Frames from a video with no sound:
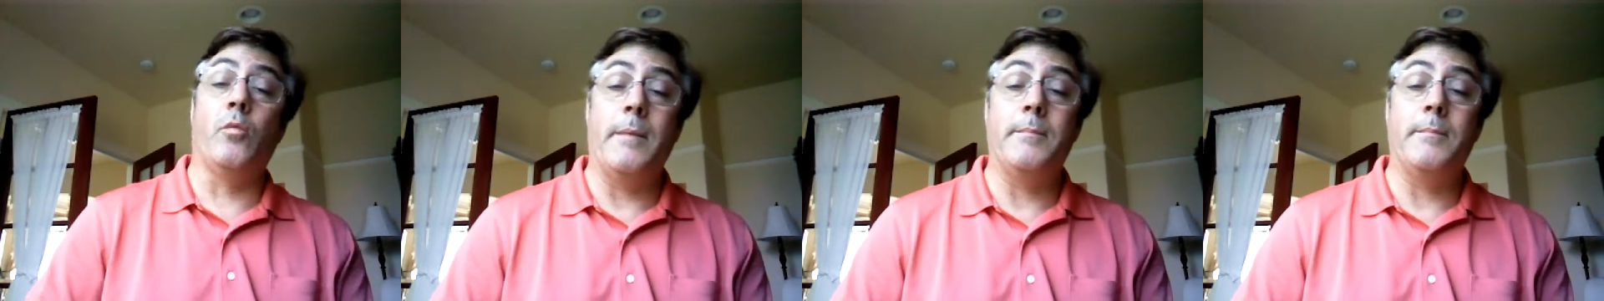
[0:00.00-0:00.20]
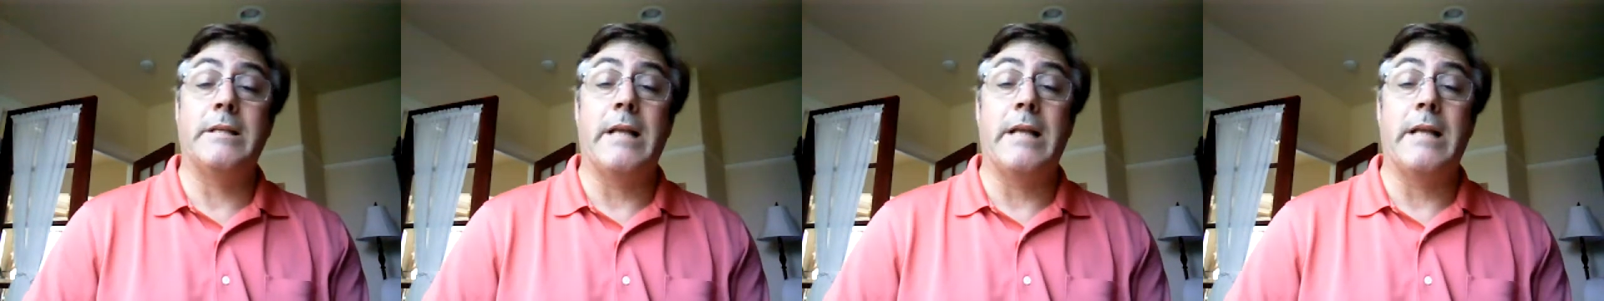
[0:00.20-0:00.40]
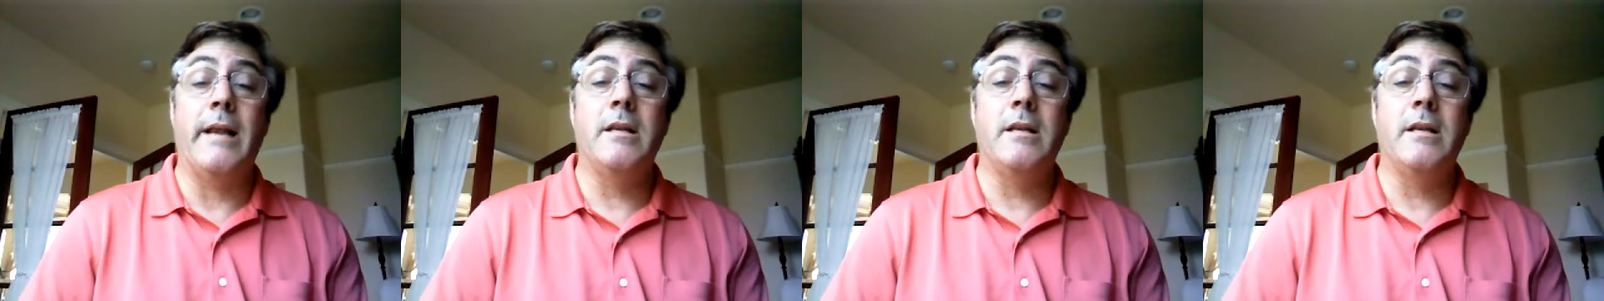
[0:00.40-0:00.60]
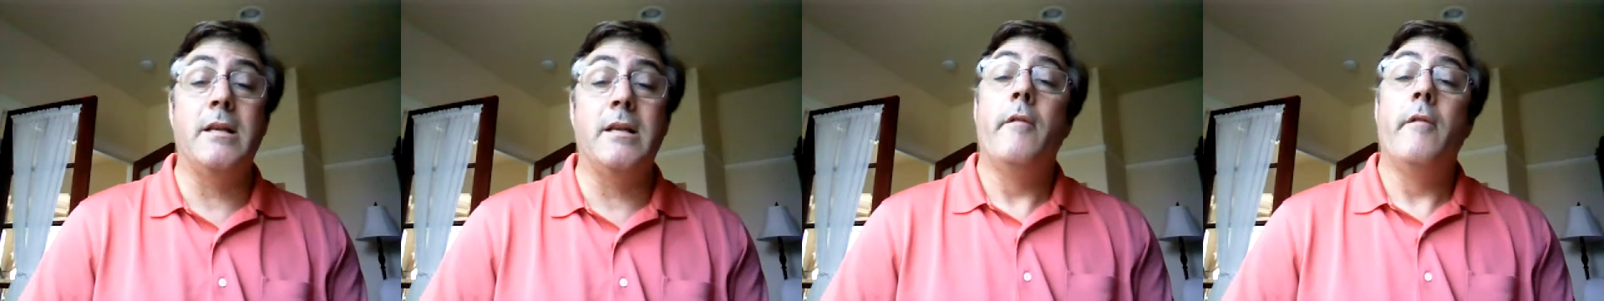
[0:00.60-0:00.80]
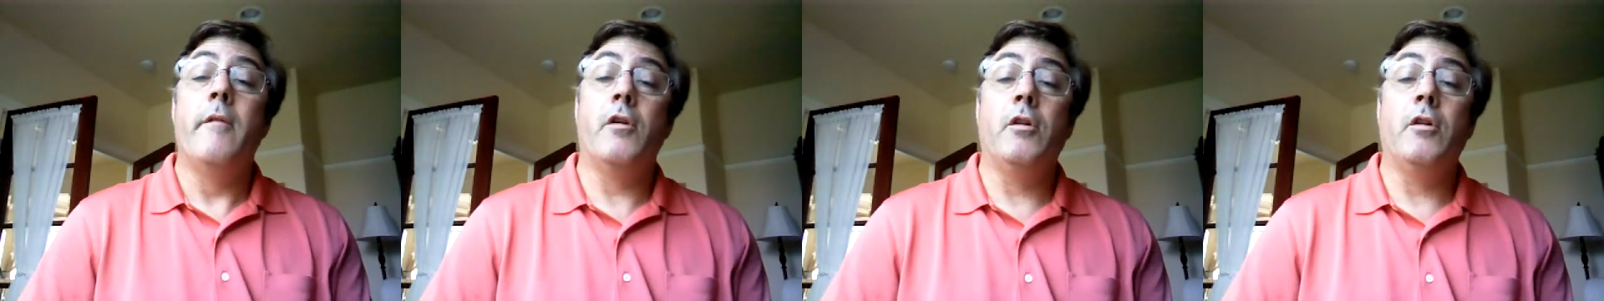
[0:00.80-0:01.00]
website
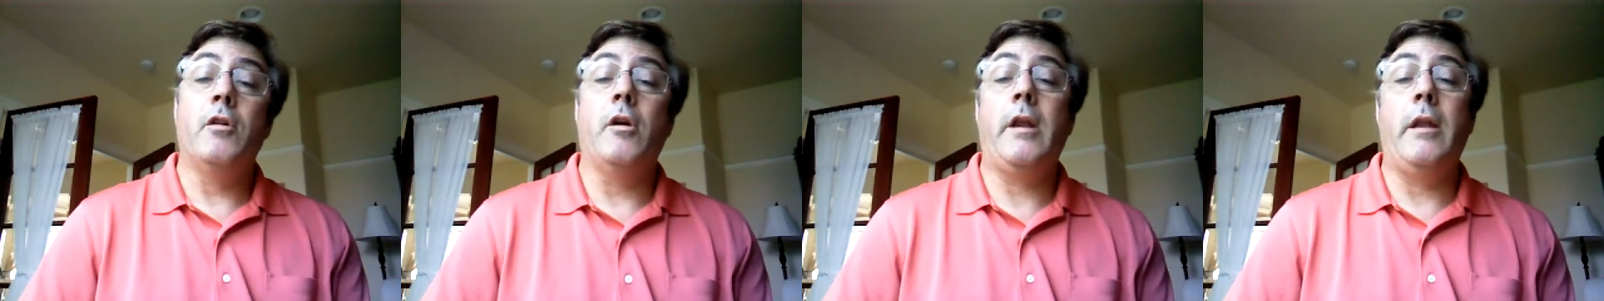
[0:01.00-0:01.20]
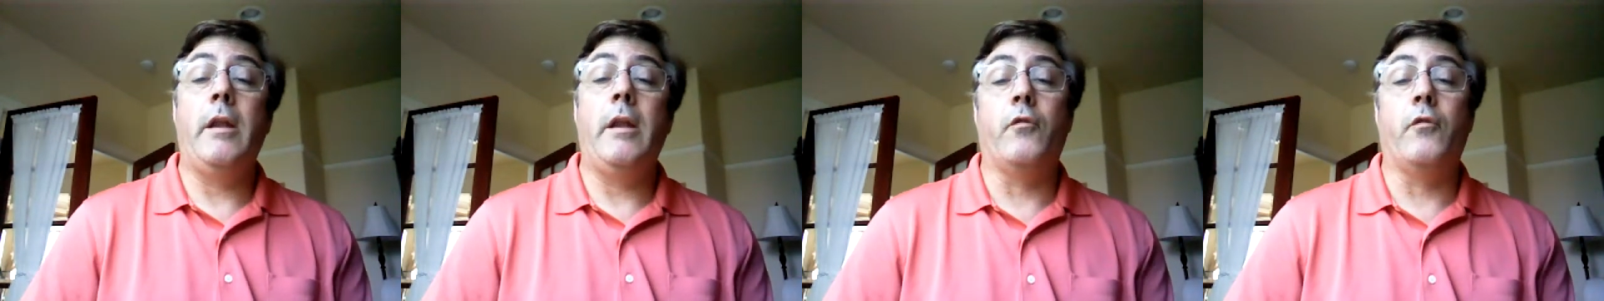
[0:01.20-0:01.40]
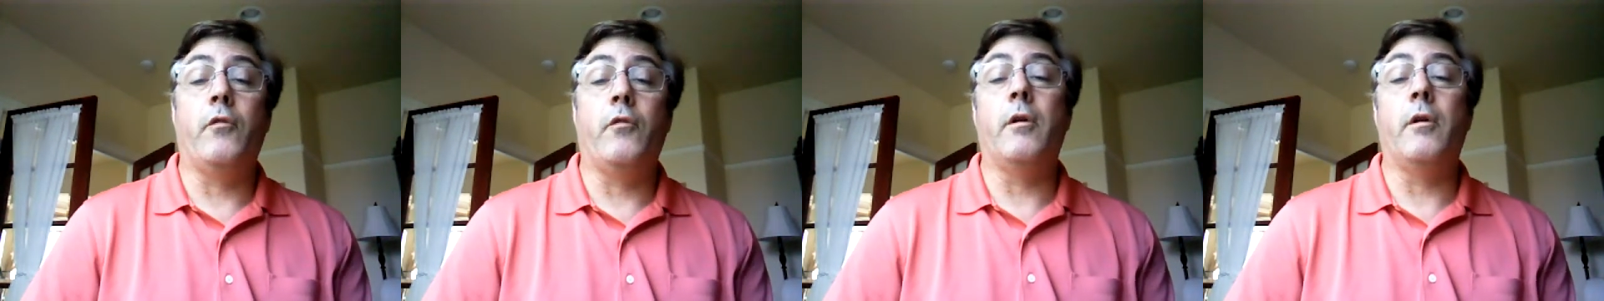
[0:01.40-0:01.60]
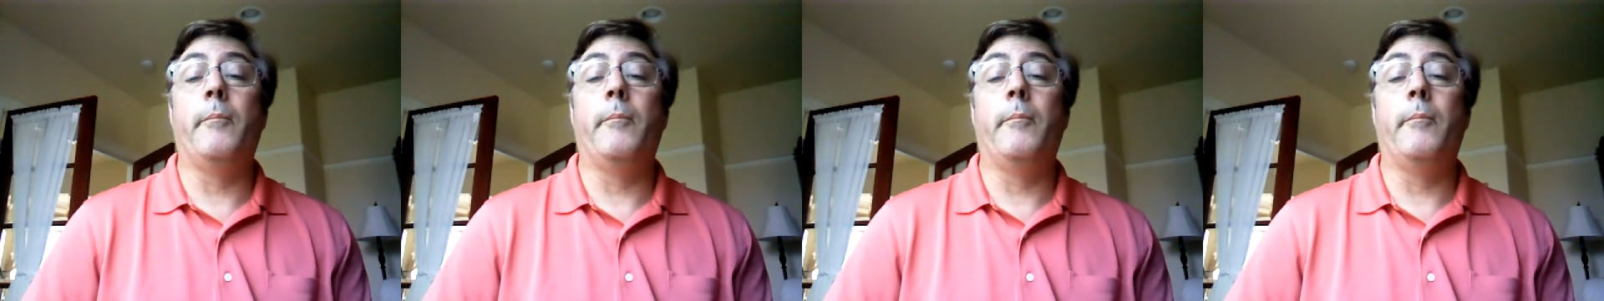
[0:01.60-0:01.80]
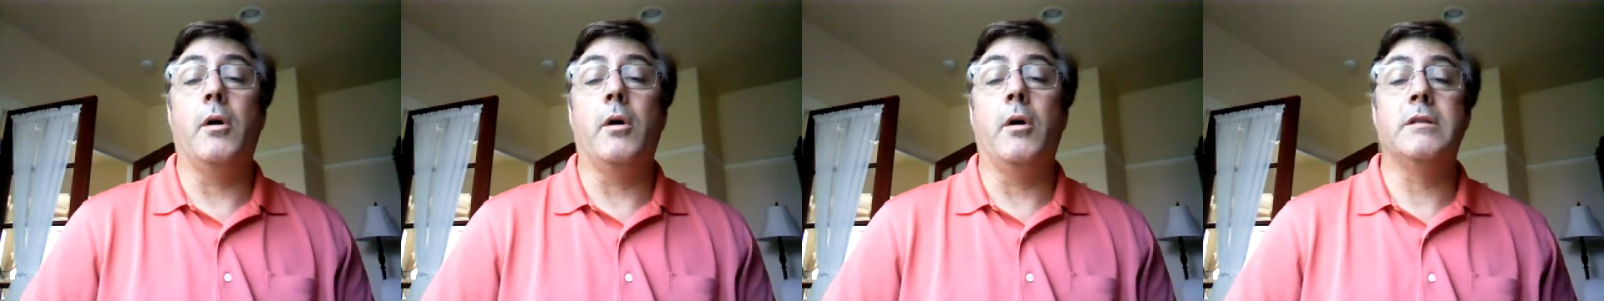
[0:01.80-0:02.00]
for looking for
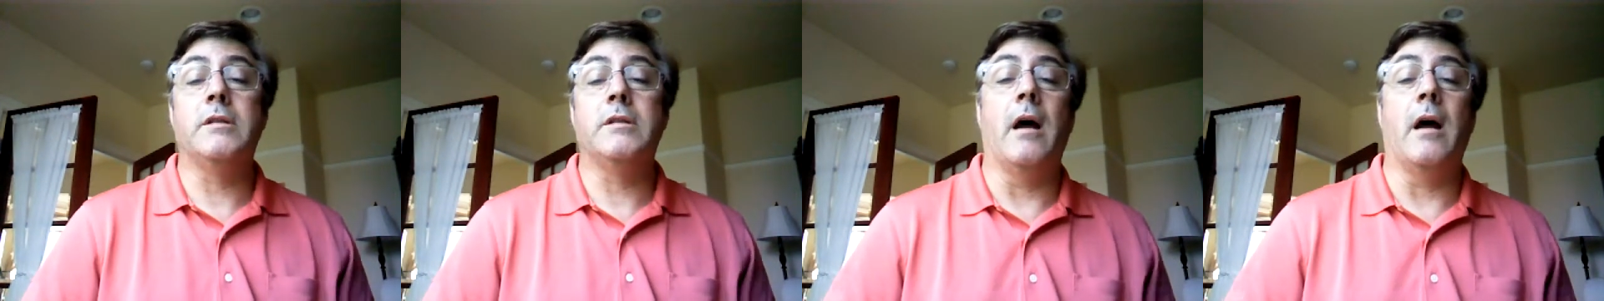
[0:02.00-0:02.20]
books